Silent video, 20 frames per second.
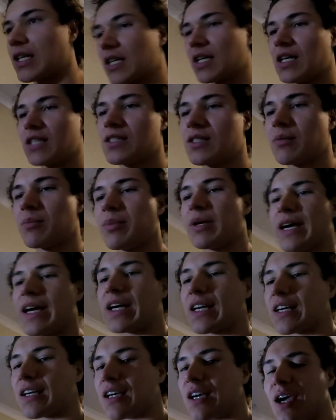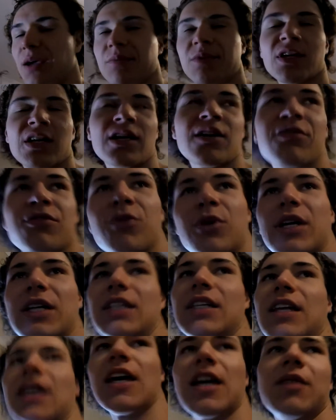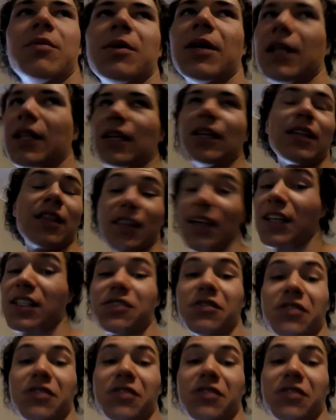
guys, I'm back. I'm halfway dead, but that's